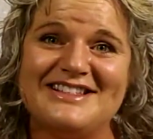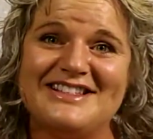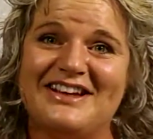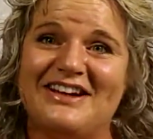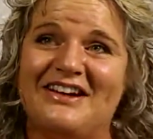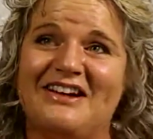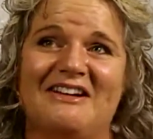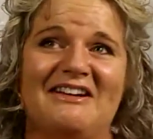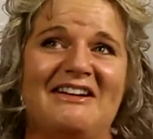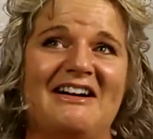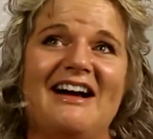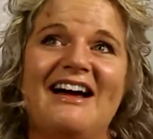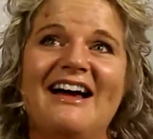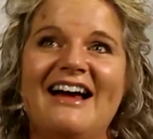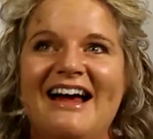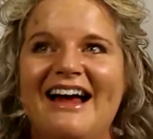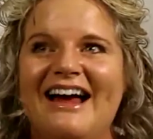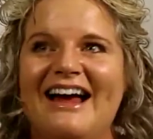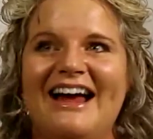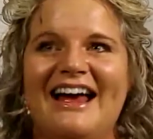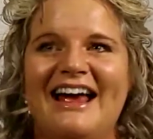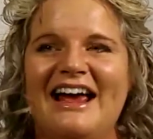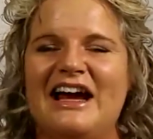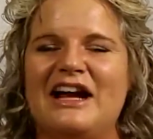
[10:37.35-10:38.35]
So
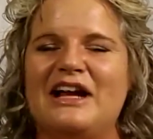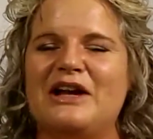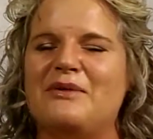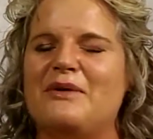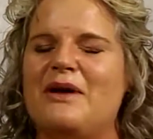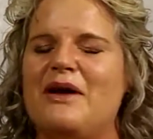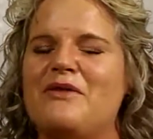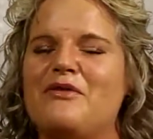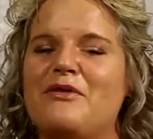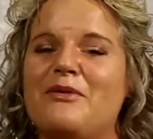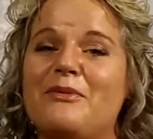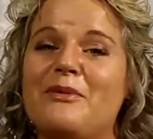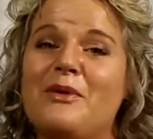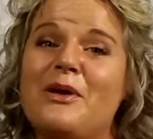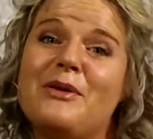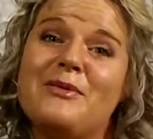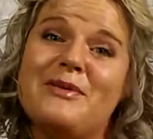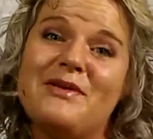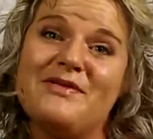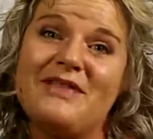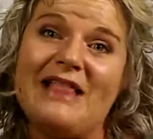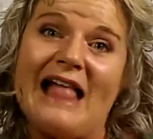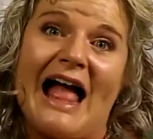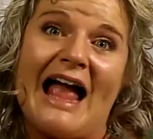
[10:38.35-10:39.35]
anyway, we've
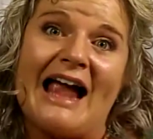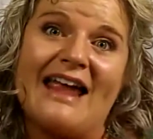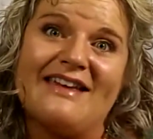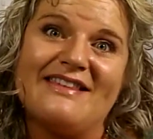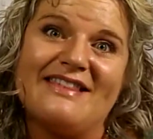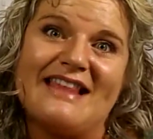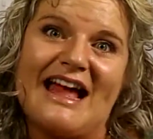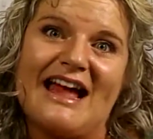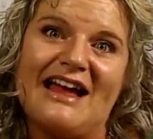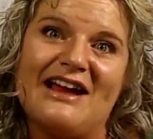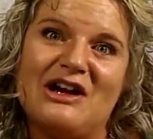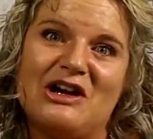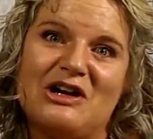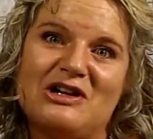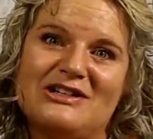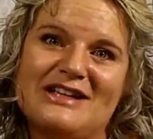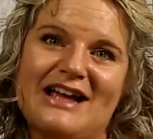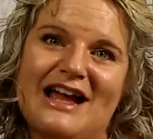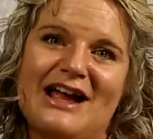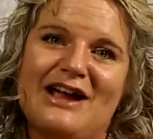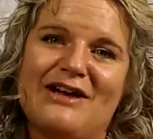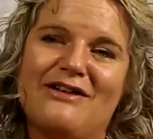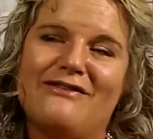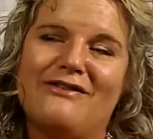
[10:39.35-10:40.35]
been lacking that in our
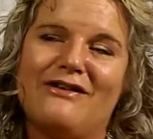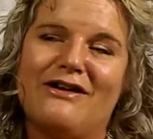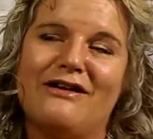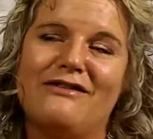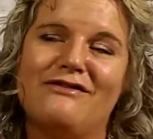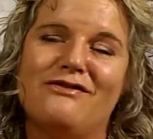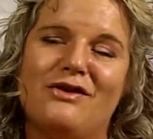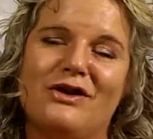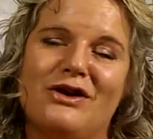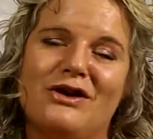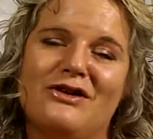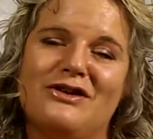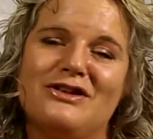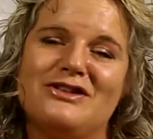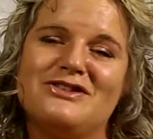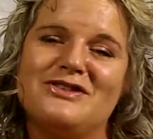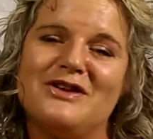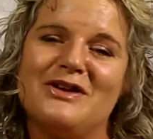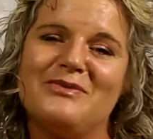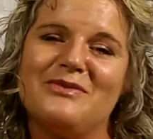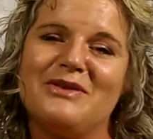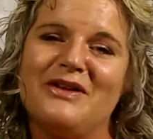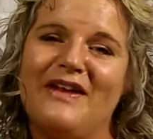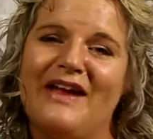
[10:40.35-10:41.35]
diet for our 4-year-old, so
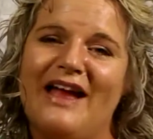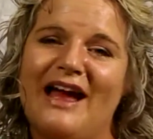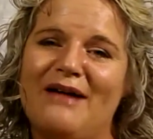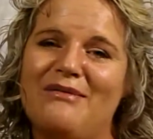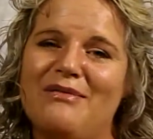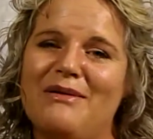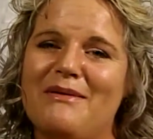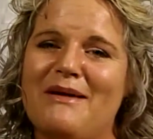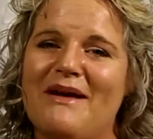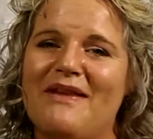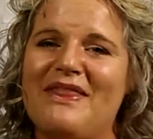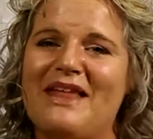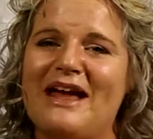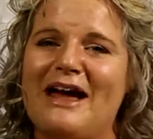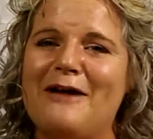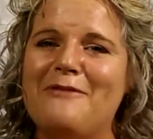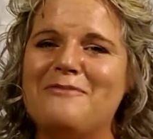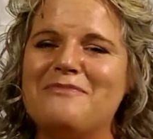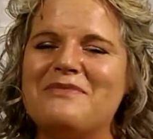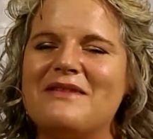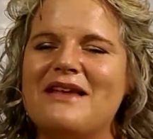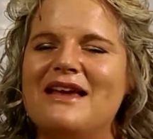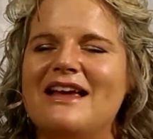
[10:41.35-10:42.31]
I'm really happy about that.